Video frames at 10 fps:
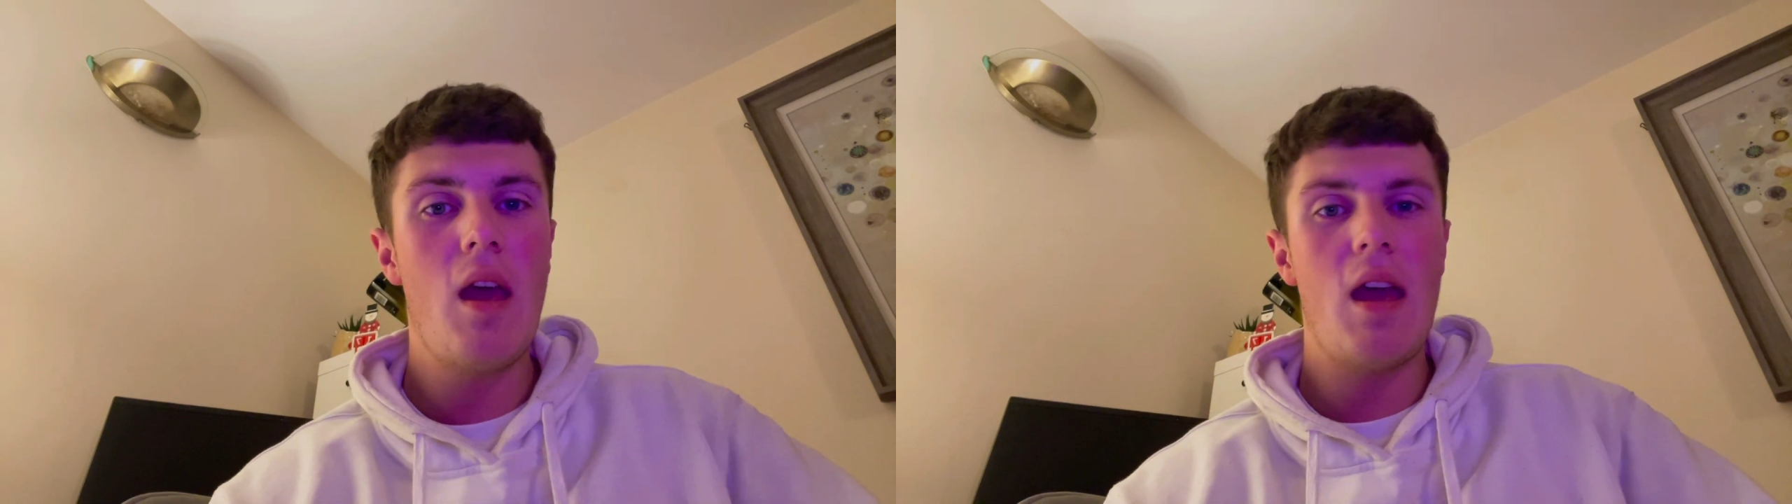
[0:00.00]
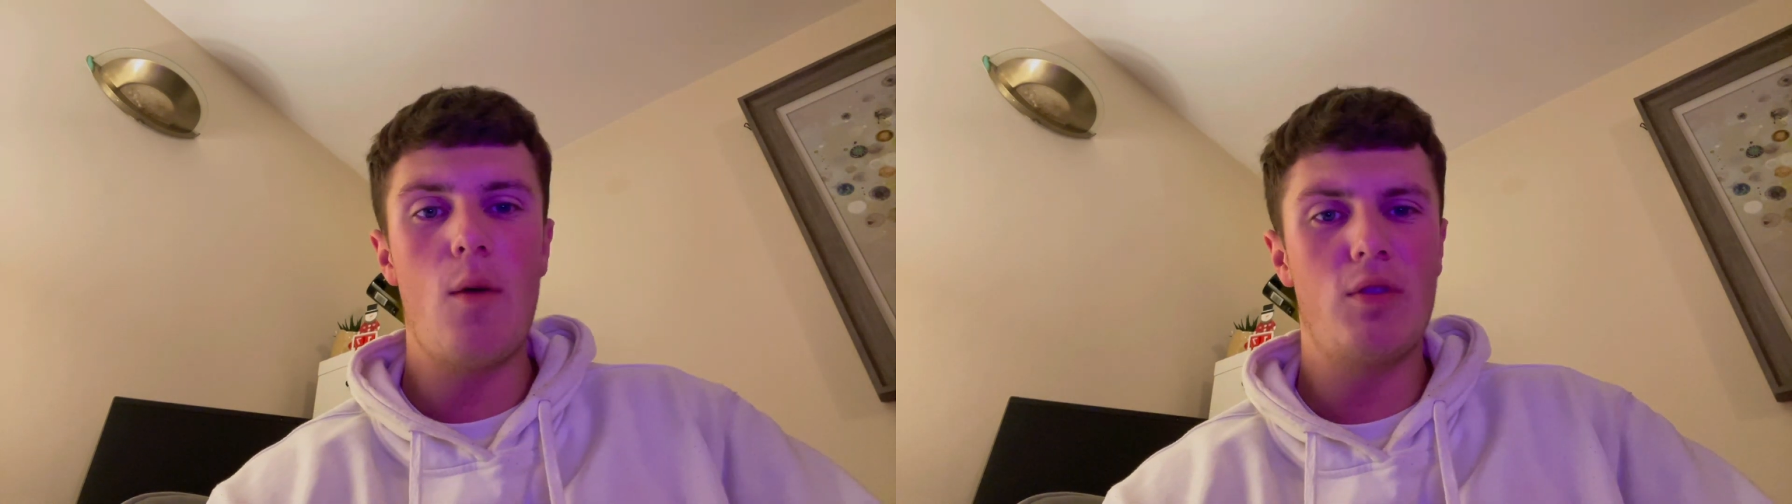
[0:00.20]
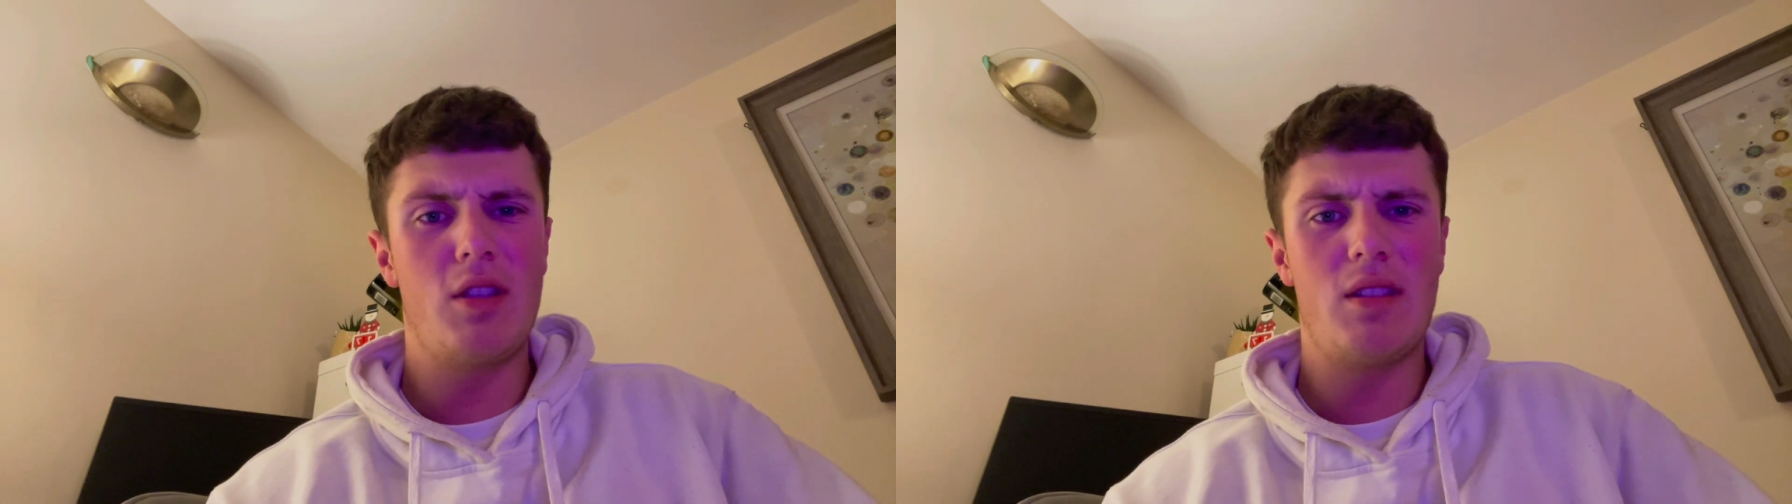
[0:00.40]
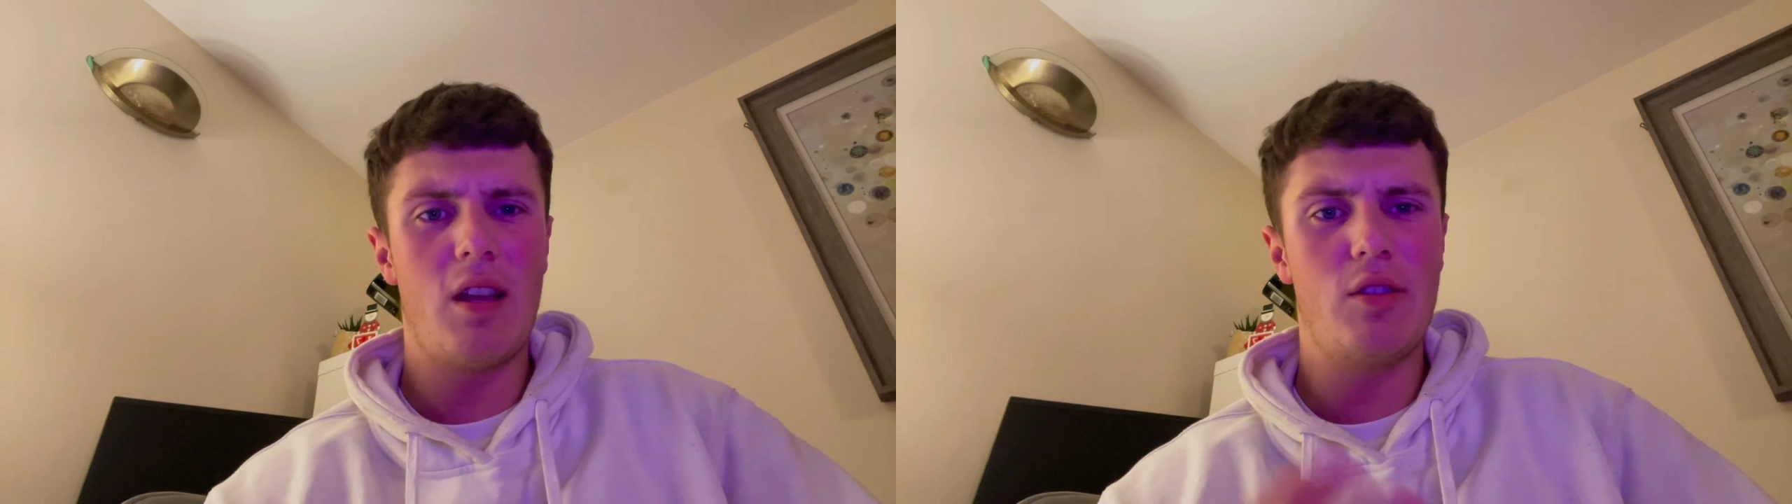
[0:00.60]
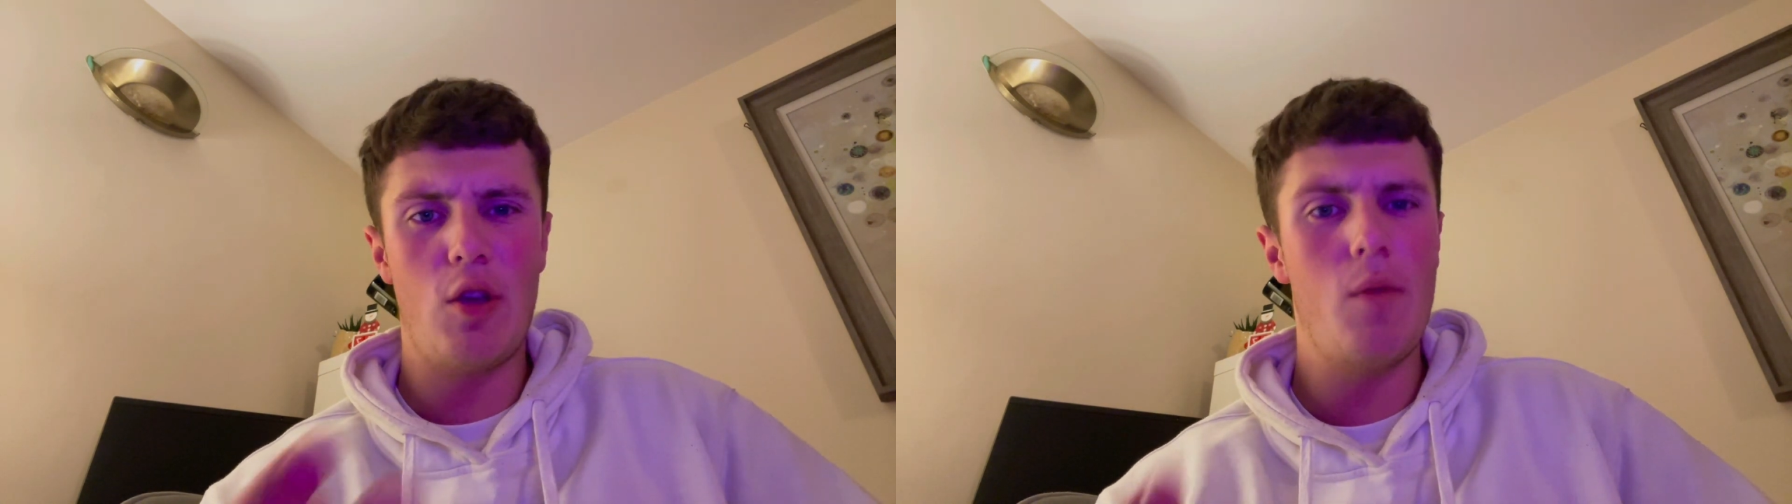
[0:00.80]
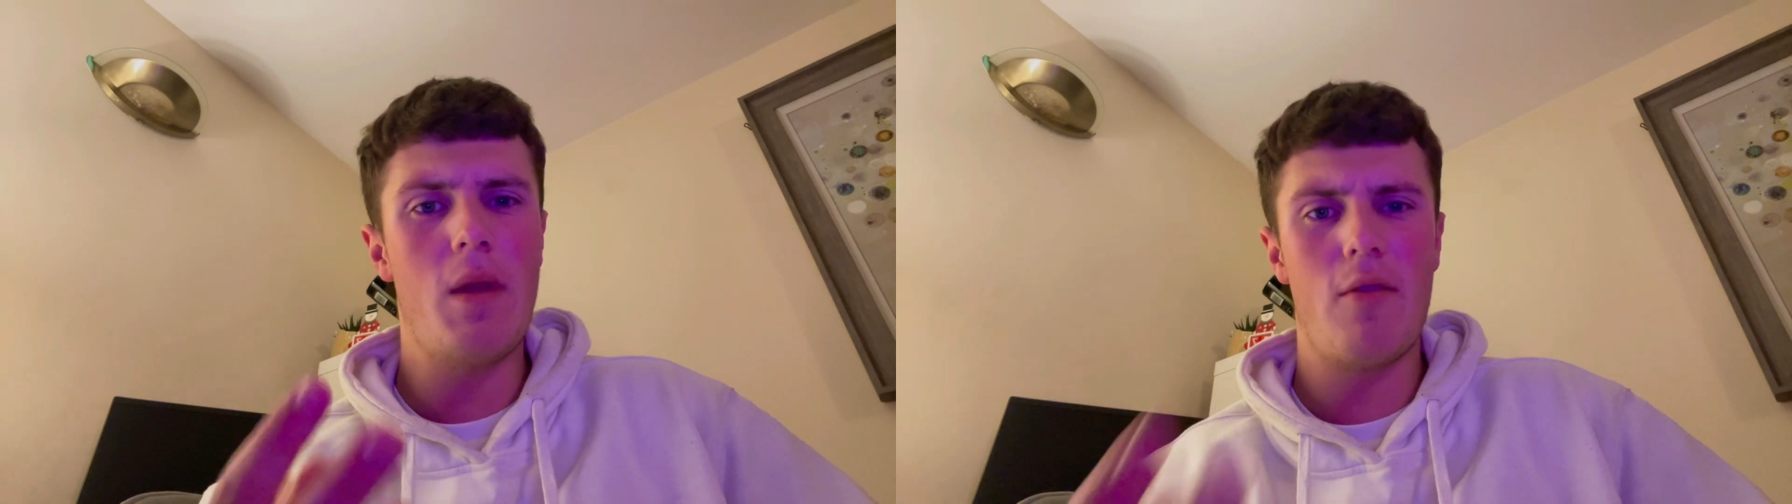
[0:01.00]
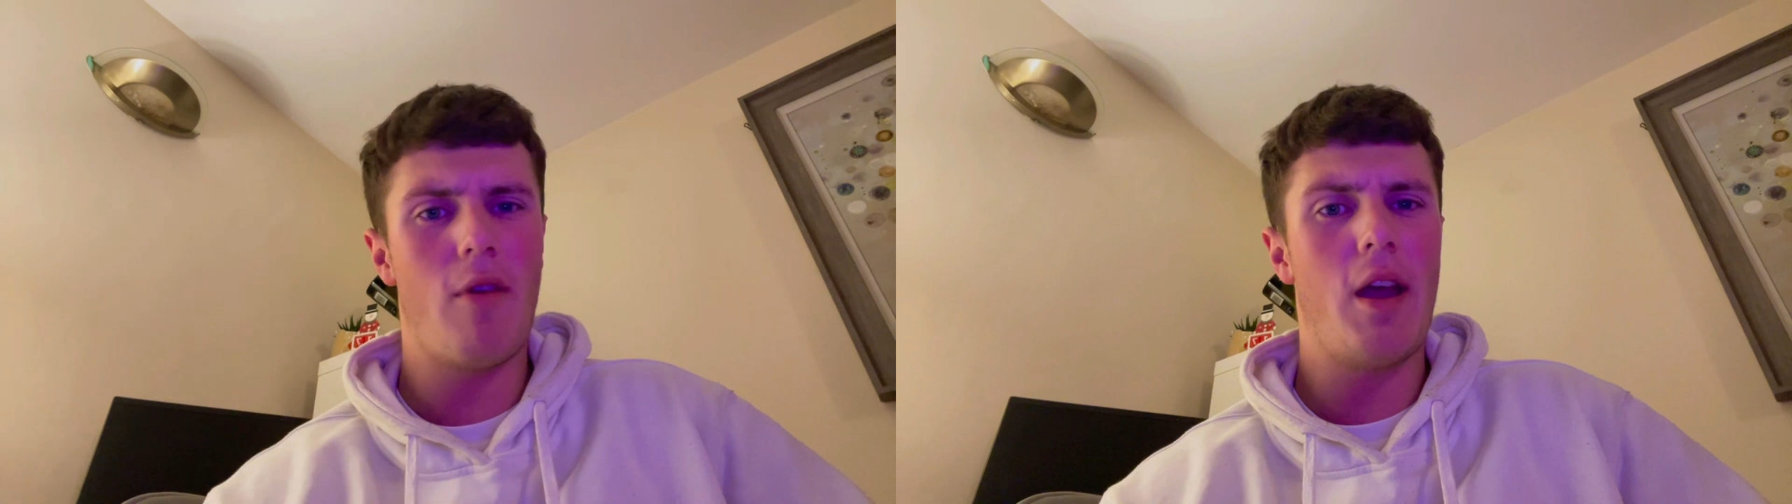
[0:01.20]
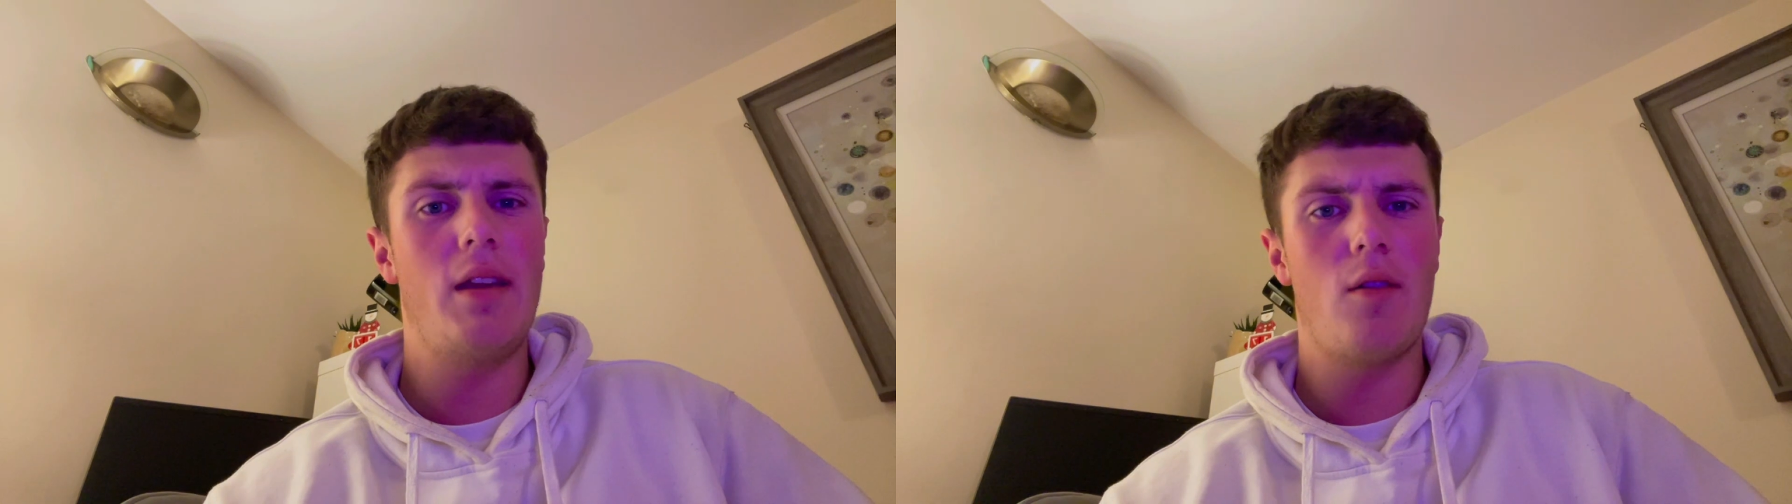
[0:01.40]
It was just a 2-minute
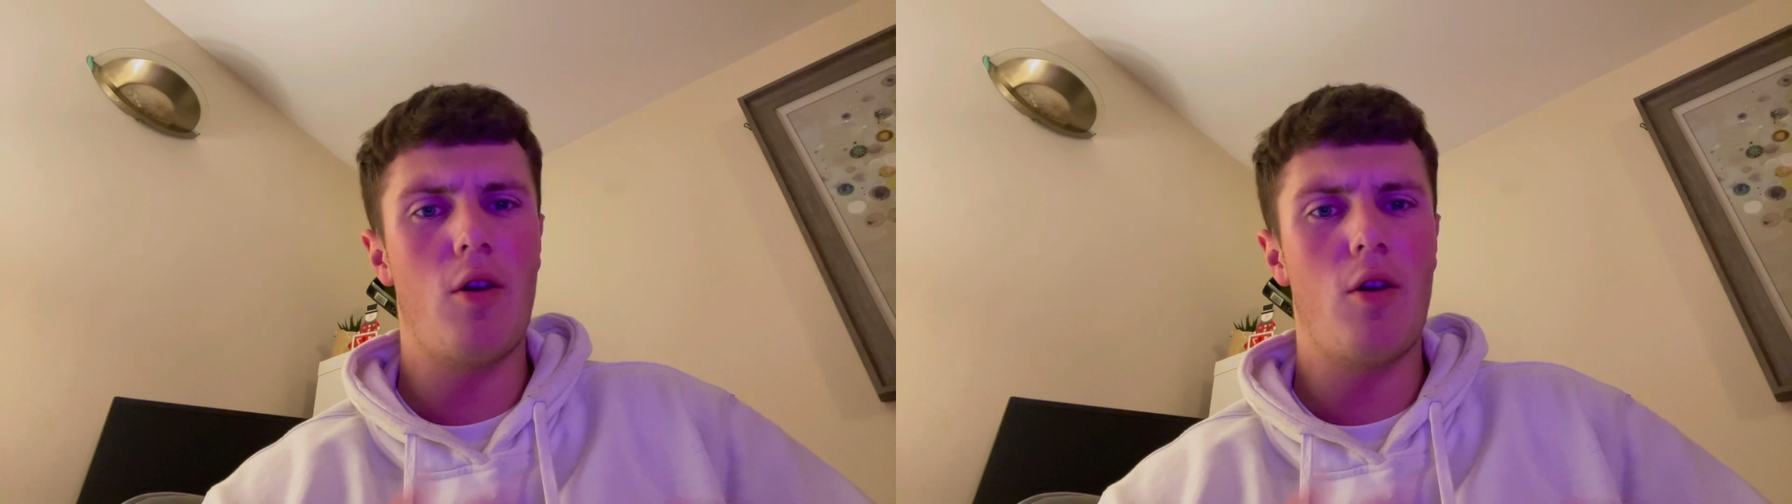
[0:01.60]
ride